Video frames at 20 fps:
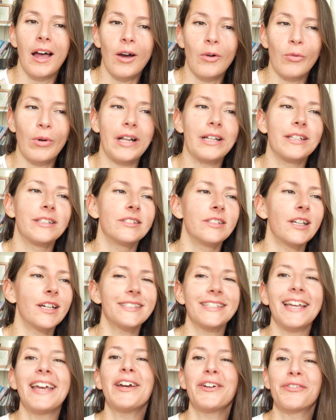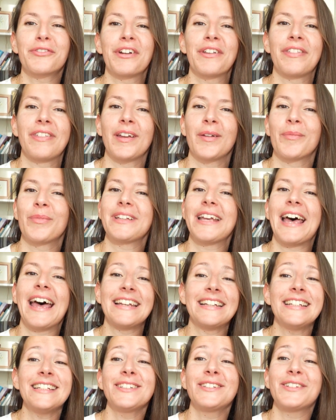Well, not everything, but
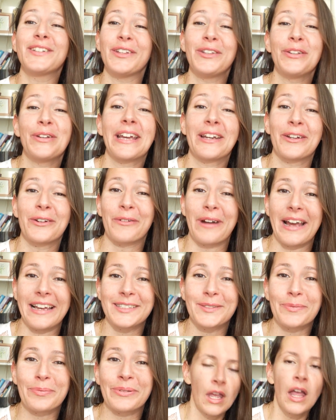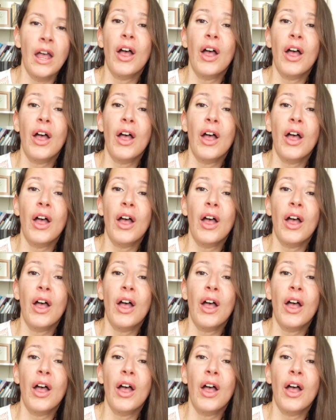at least you get a grasp.